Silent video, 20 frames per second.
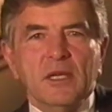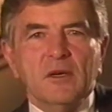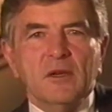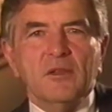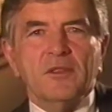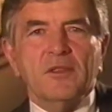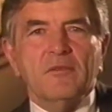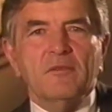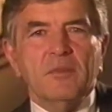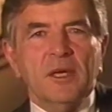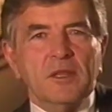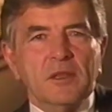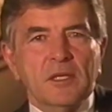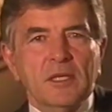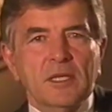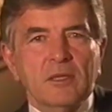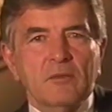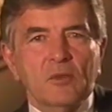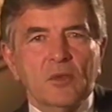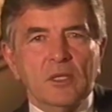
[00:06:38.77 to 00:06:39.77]
of Bethlehem
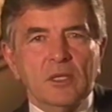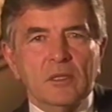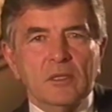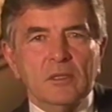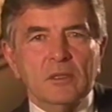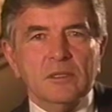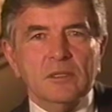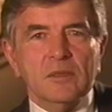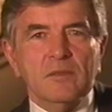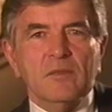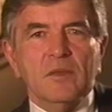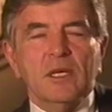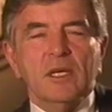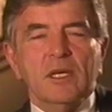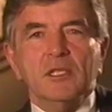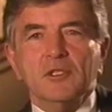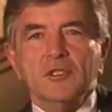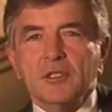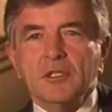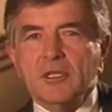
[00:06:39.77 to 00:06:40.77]
workers, and it
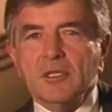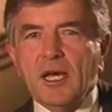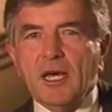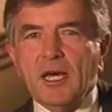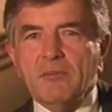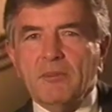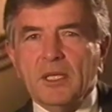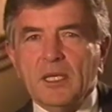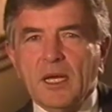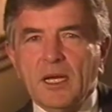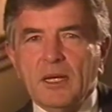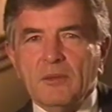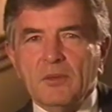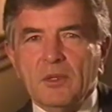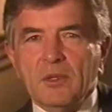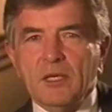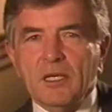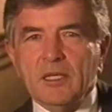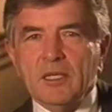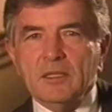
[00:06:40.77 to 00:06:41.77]
should not be
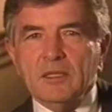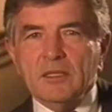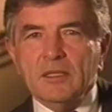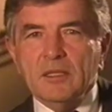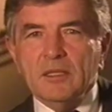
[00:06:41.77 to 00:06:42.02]
compromised.